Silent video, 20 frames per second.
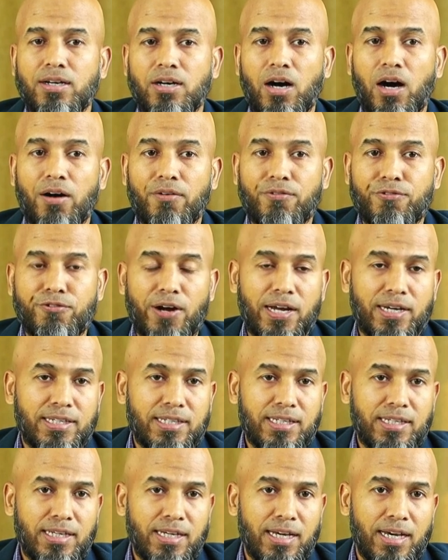of
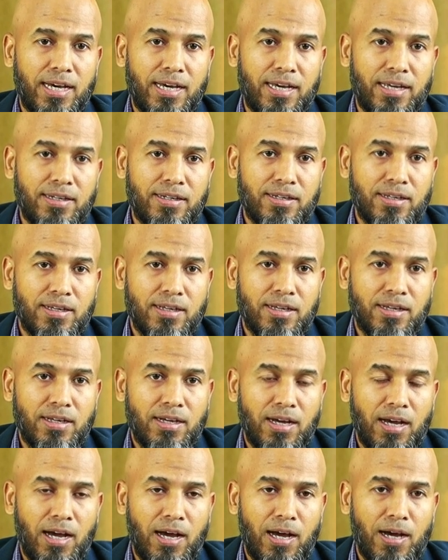writing, and
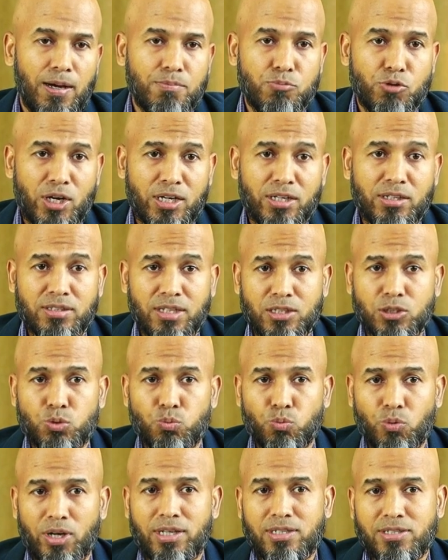writing task
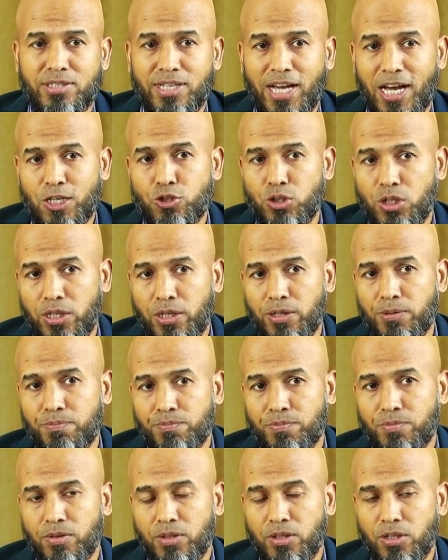1 is actually,
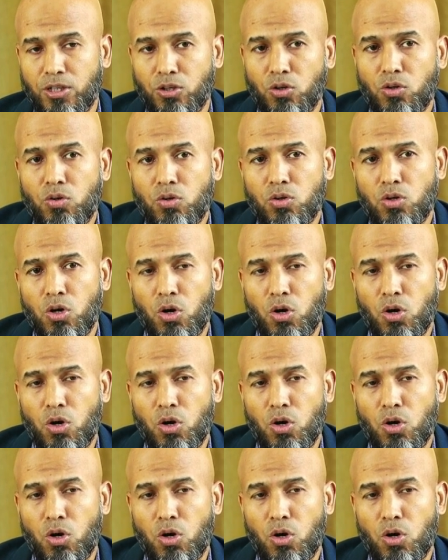you know,